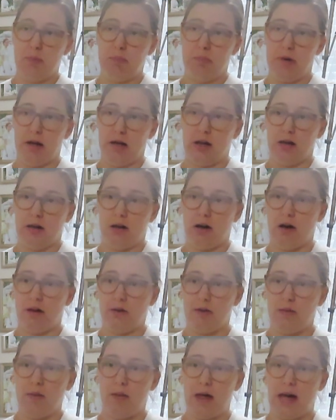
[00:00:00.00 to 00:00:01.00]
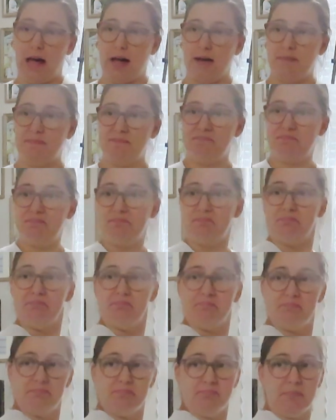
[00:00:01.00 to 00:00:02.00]
But other than that,
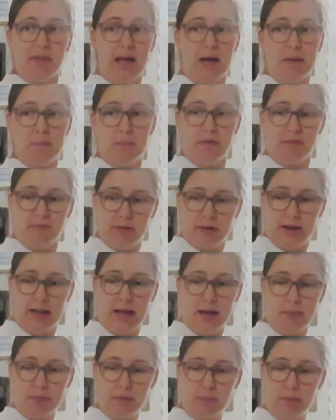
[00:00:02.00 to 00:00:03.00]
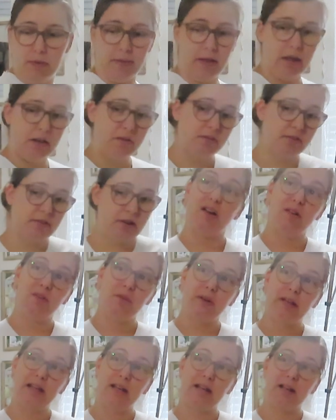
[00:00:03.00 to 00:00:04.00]
I'm very happy with it. So
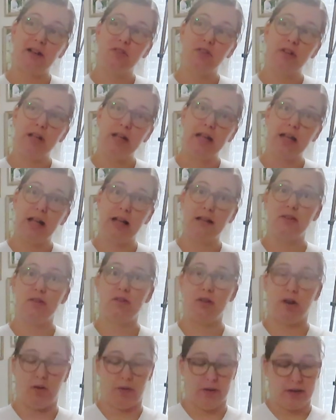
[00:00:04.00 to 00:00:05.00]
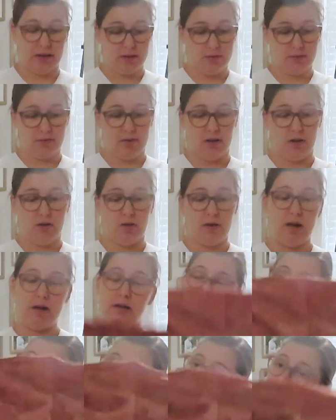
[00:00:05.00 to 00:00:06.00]
we can actually get to sewing. So
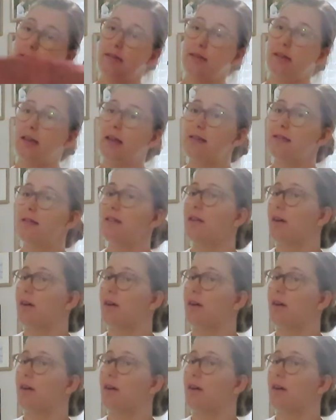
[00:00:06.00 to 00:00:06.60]
let's get